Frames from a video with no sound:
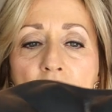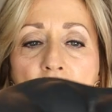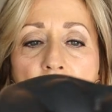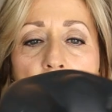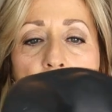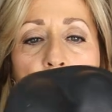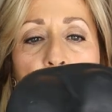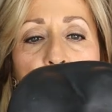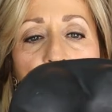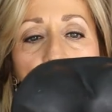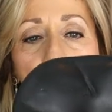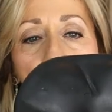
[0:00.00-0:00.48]
this.
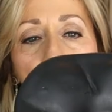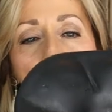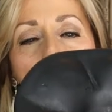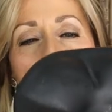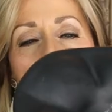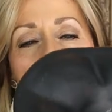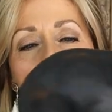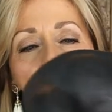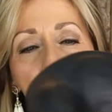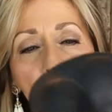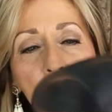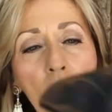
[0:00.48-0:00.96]
It
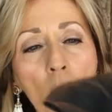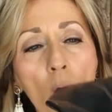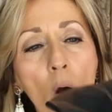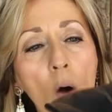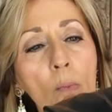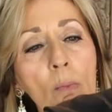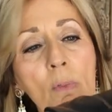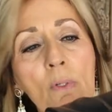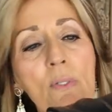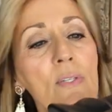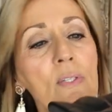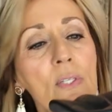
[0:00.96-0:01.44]
reminds me
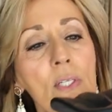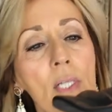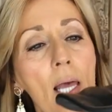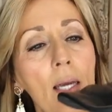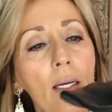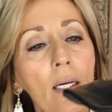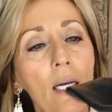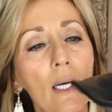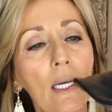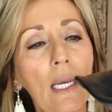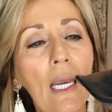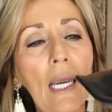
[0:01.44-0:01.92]
almost
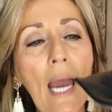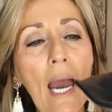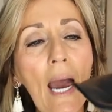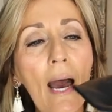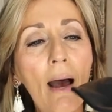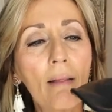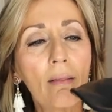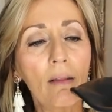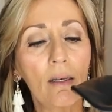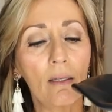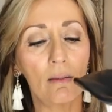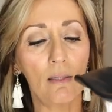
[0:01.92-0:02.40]
like a
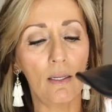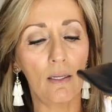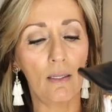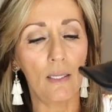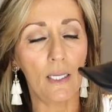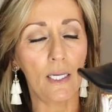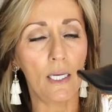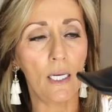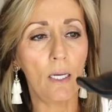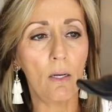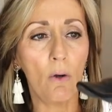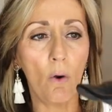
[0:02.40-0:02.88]
calla
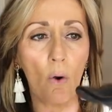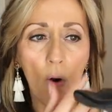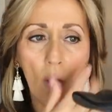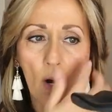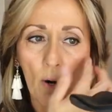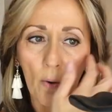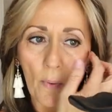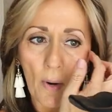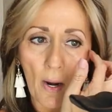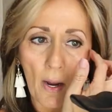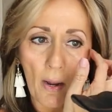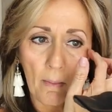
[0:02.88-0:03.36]
lily,
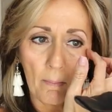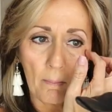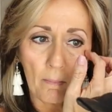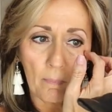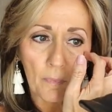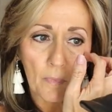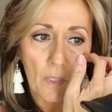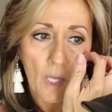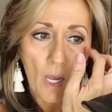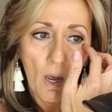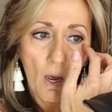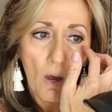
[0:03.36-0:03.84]
or
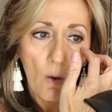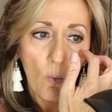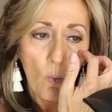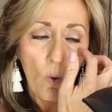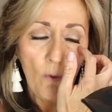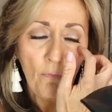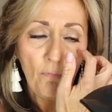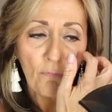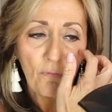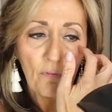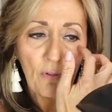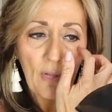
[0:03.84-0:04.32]

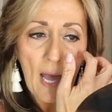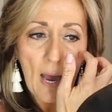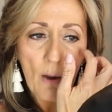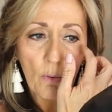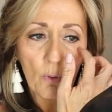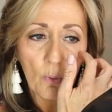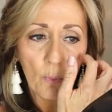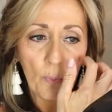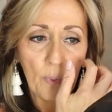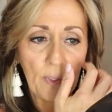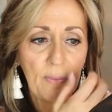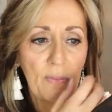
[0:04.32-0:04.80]
what
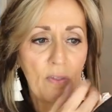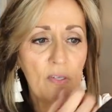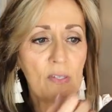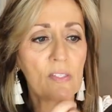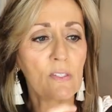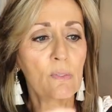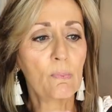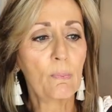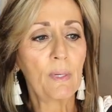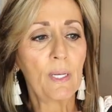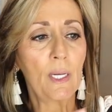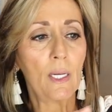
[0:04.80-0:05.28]
flower would
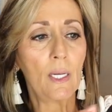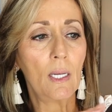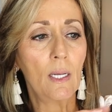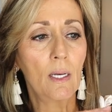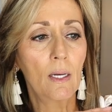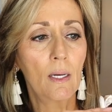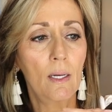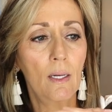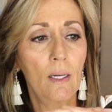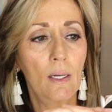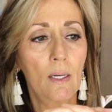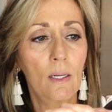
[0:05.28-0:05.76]
this be?
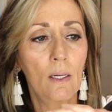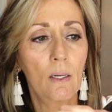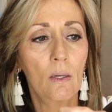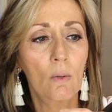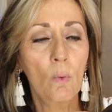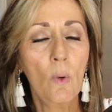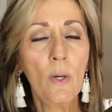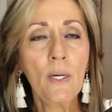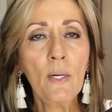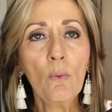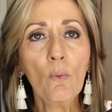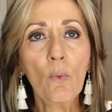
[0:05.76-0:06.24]

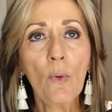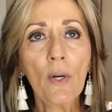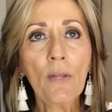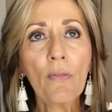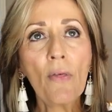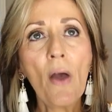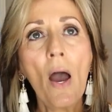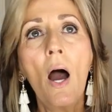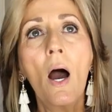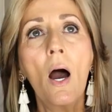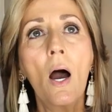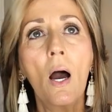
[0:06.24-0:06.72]
What do
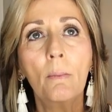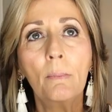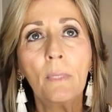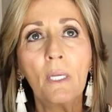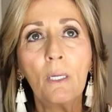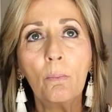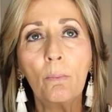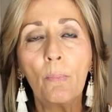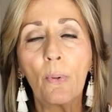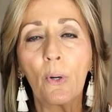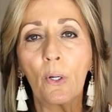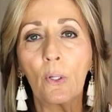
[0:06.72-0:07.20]
the
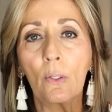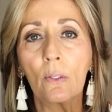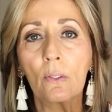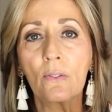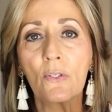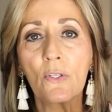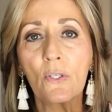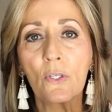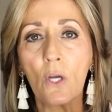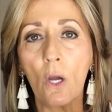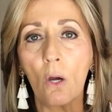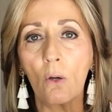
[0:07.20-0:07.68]

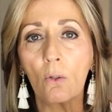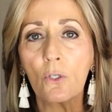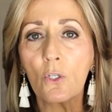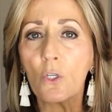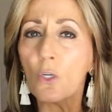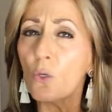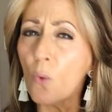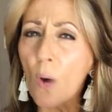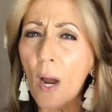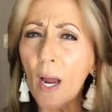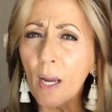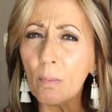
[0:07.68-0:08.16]
hummingbirds go
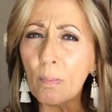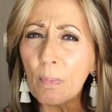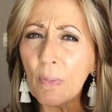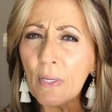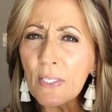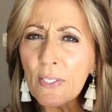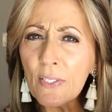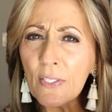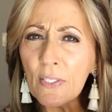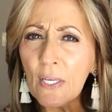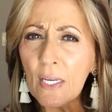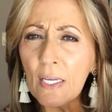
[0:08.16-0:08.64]
to?
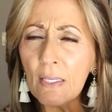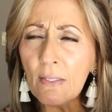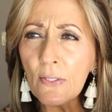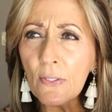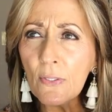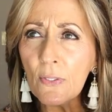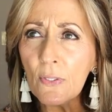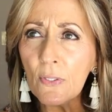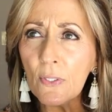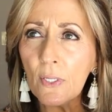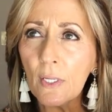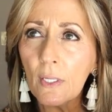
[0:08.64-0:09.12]

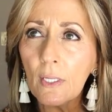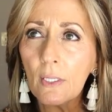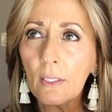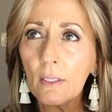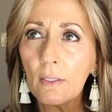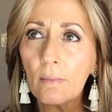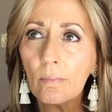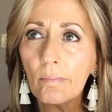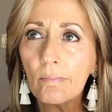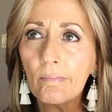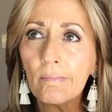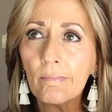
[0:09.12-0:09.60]
Hibiscus,
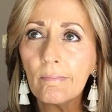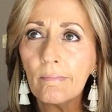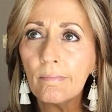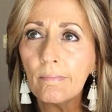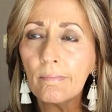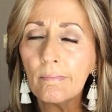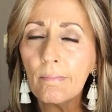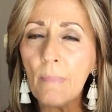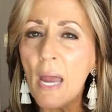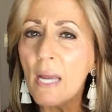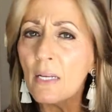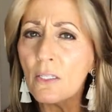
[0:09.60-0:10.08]

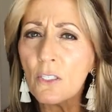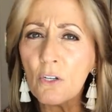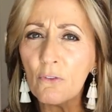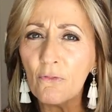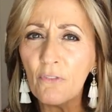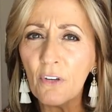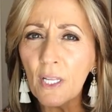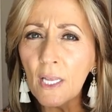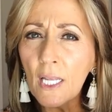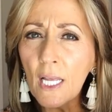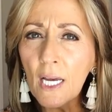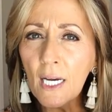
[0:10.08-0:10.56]

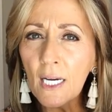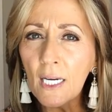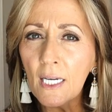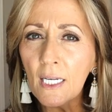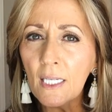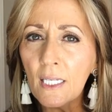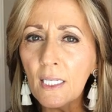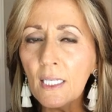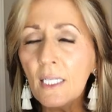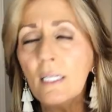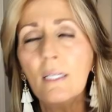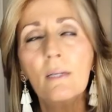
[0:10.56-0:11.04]

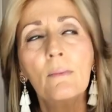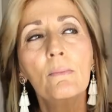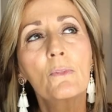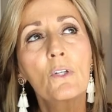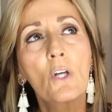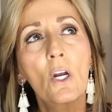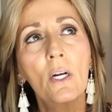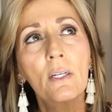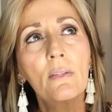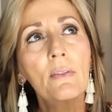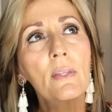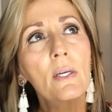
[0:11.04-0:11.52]
mandevilla.
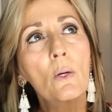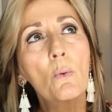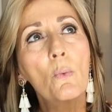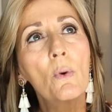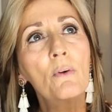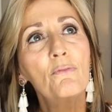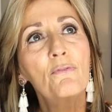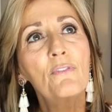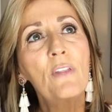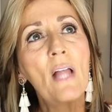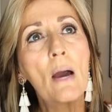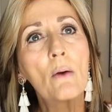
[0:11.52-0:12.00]
Trying to think of
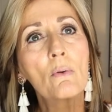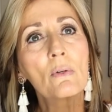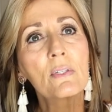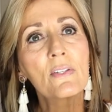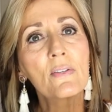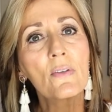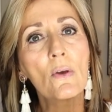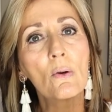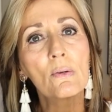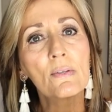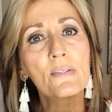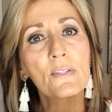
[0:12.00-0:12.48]
what
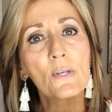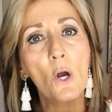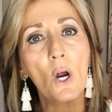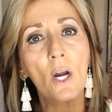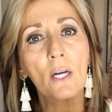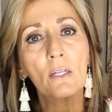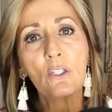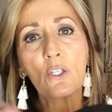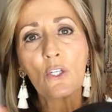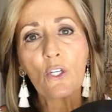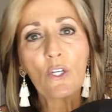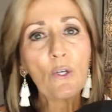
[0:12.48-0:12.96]
flowers those
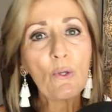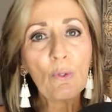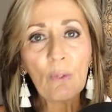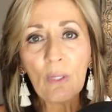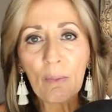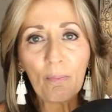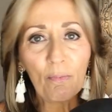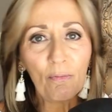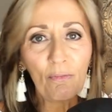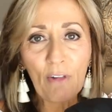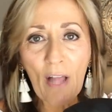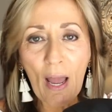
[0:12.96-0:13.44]
are.
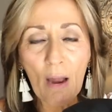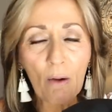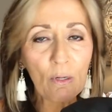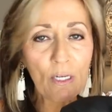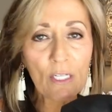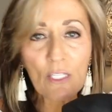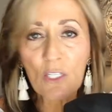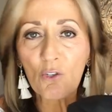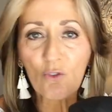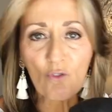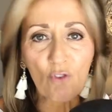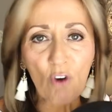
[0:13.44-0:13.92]
Tulip
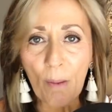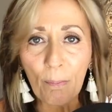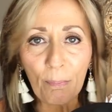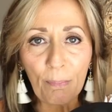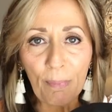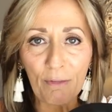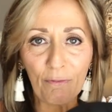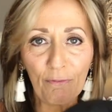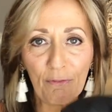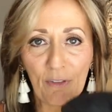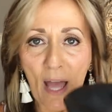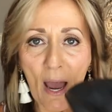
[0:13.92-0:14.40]
flowers,
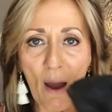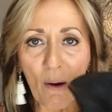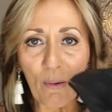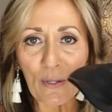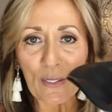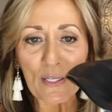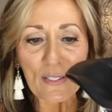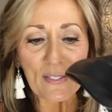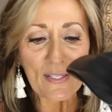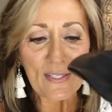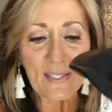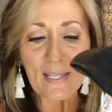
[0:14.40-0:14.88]
trumpet
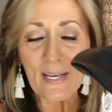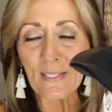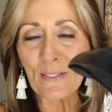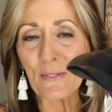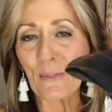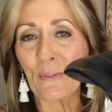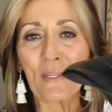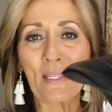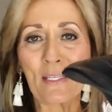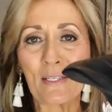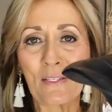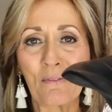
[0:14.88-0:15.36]
flowers.
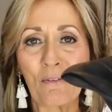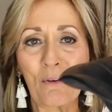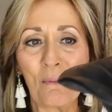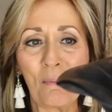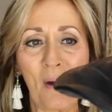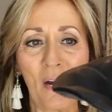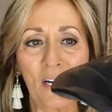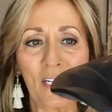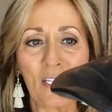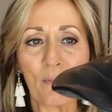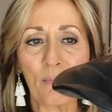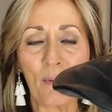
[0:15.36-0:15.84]
That's what this
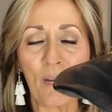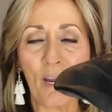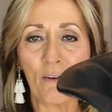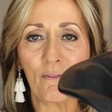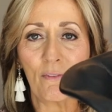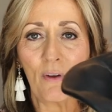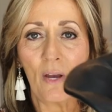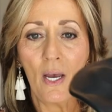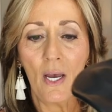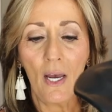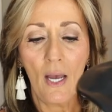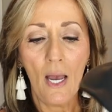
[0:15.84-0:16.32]
reminds me
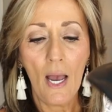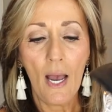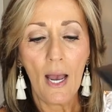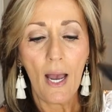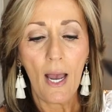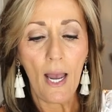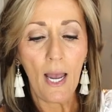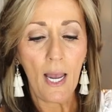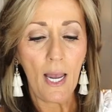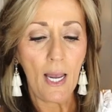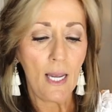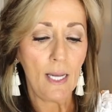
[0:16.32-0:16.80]
of.
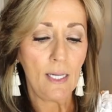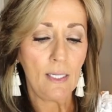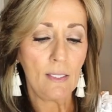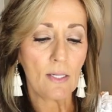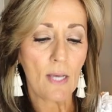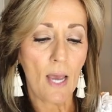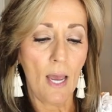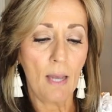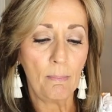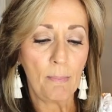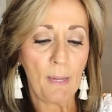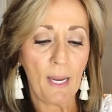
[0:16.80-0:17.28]

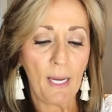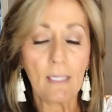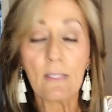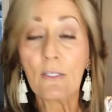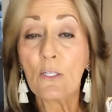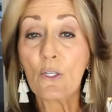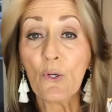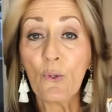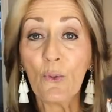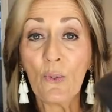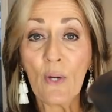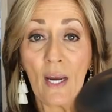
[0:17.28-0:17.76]
And I paid
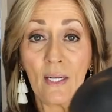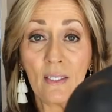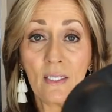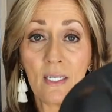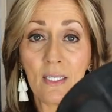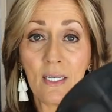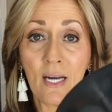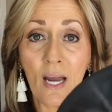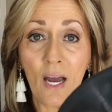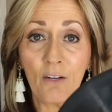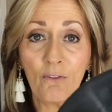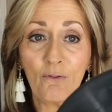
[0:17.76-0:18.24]

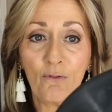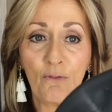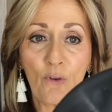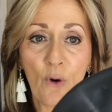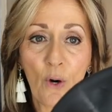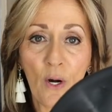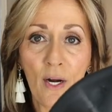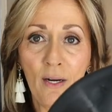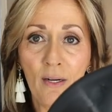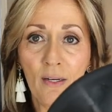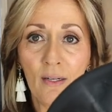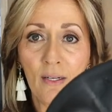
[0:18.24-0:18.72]
$2.99
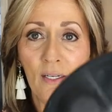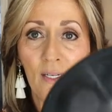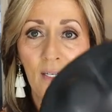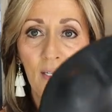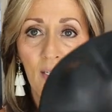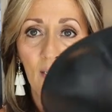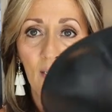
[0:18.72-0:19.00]
for it.